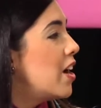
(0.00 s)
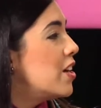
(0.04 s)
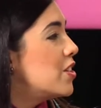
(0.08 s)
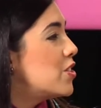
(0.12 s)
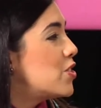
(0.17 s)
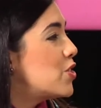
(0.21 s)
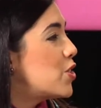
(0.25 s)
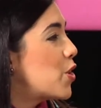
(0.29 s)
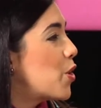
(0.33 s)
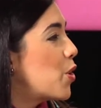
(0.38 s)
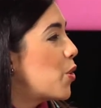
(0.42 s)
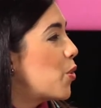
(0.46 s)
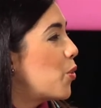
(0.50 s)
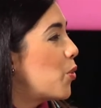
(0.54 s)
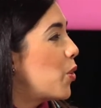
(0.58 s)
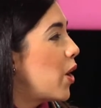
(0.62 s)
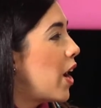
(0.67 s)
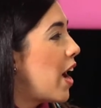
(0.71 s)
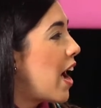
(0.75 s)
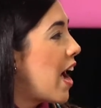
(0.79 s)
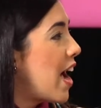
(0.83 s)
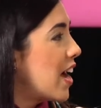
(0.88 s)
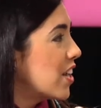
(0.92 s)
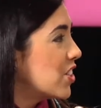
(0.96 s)
So
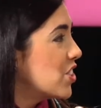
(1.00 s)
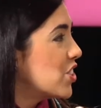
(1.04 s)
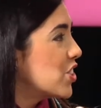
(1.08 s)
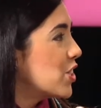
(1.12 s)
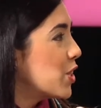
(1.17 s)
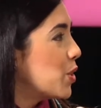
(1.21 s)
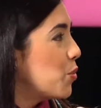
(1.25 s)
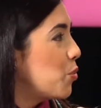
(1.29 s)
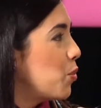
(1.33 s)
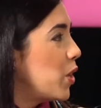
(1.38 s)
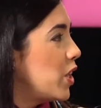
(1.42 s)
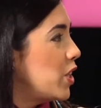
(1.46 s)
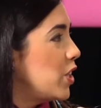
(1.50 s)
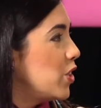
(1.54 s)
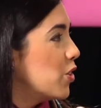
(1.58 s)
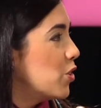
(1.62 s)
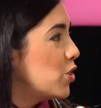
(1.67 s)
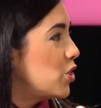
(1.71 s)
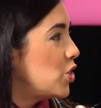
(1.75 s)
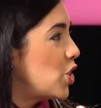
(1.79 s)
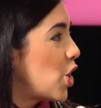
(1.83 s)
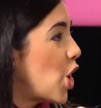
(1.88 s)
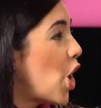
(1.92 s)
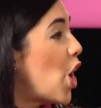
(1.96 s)
actually, when
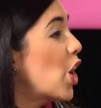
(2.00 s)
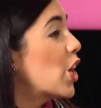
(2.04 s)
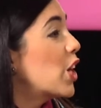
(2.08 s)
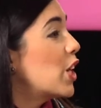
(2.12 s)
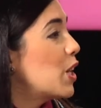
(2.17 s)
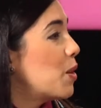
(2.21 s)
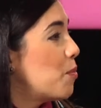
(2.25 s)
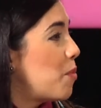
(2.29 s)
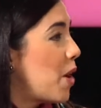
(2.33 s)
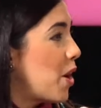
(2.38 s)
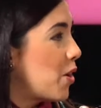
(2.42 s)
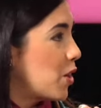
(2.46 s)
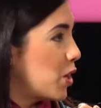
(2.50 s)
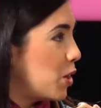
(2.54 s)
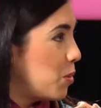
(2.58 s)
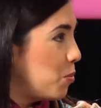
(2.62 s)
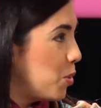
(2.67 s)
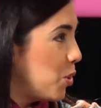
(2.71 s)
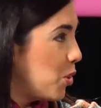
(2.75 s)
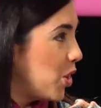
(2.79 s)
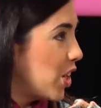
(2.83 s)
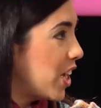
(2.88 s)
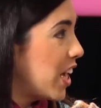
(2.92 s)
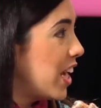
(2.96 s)
you're talking about
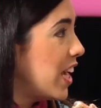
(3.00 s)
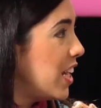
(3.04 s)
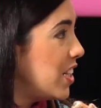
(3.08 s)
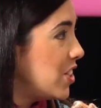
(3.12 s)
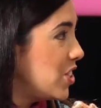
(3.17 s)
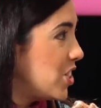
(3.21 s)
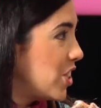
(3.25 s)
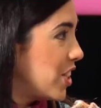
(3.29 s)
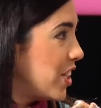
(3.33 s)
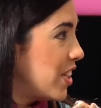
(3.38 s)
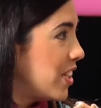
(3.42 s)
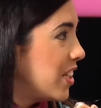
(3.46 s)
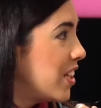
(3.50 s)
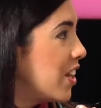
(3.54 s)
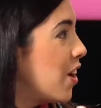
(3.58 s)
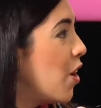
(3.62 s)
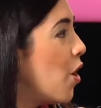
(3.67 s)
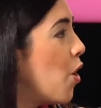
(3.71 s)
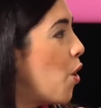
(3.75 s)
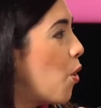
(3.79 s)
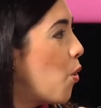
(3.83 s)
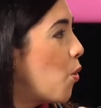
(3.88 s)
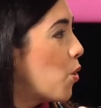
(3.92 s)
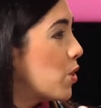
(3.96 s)
communication
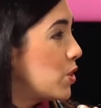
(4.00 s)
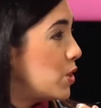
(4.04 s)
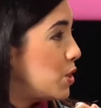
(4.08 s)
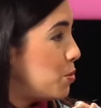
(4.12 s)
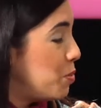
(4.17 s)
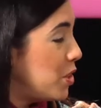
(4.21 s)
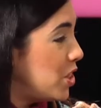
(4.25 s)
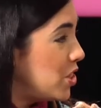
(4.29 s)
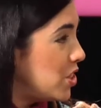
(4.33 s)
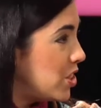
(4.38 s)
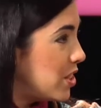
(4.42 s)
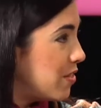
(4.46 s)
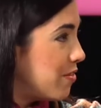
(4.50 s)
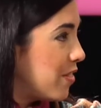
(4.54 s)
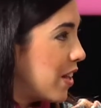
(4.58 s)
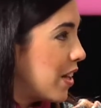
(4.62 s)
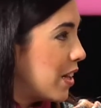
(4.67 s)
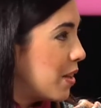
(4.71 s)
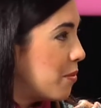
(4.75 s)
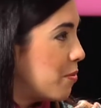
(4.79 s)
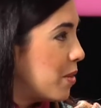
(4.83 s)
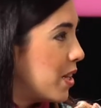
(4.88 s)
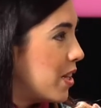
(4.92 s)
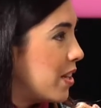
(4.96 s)
or speech
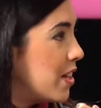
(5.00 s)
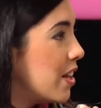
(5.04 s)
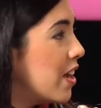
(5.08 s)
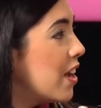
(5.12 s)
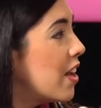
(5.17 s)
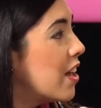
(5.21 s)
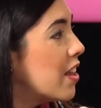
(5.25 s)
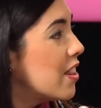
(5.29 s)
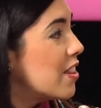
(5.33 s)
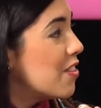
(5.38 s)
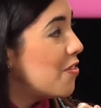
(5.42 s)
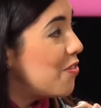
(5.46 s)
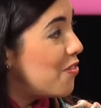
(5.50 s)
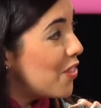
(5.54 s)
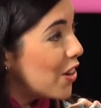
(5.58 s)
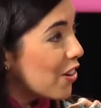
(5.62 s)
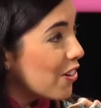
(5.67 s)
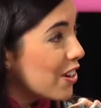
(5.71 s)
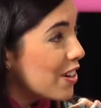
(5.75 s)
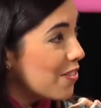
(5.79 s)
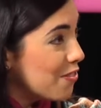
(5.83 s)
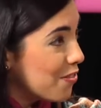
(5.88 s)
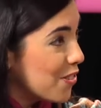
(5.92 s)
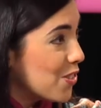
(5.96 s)
development, the
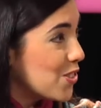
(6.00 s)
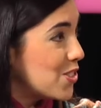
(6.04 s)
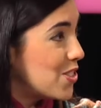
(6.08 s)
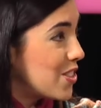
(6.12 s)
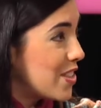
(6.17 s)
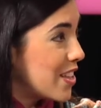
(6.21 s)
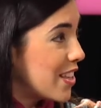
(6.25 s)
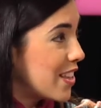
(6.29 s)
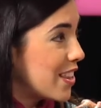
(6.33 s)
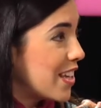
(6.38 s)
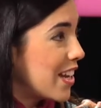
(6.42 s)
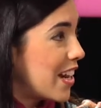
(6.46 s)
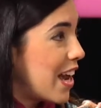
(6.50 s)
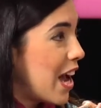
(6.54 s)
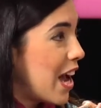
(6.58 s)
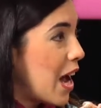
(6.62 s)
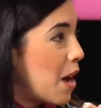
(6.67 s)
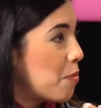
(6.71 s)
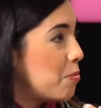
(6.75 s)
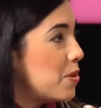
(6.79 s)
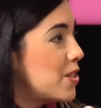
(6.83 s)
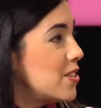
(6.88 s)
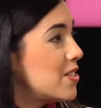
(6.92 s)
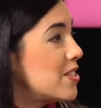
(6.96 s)
very first thing that
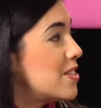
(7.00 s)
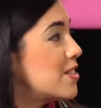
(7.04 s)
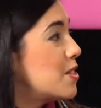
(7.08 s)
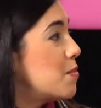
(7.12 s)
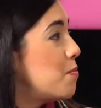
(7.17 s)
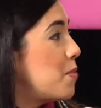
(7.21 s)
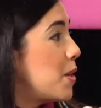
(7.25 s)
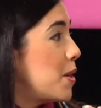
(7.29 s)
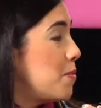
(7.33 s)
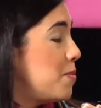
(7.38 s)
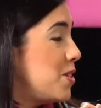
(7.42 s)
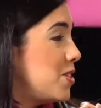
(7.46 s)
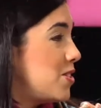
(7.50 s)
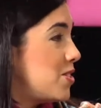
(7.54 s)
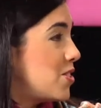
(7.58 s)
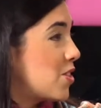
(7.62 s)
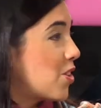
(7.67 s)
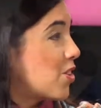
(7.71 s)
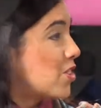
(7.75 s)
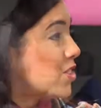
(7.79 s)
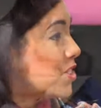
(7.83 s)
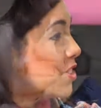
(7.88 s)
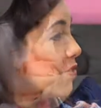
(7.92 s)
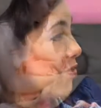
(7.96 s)
happens is a baby
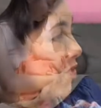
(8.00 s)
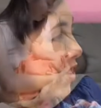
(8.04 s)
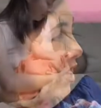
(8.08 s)
starts